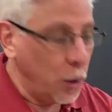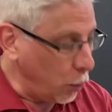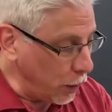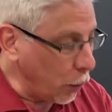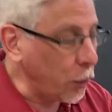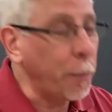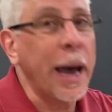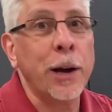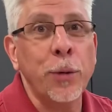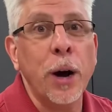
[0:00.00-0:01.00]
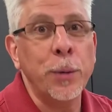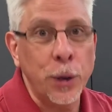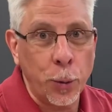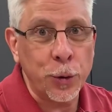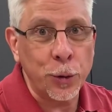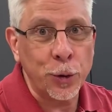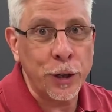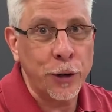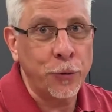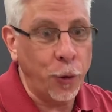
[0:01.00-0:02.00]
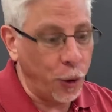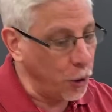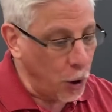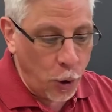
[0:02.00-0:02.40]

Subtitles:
We know the background, we know what they're looking for.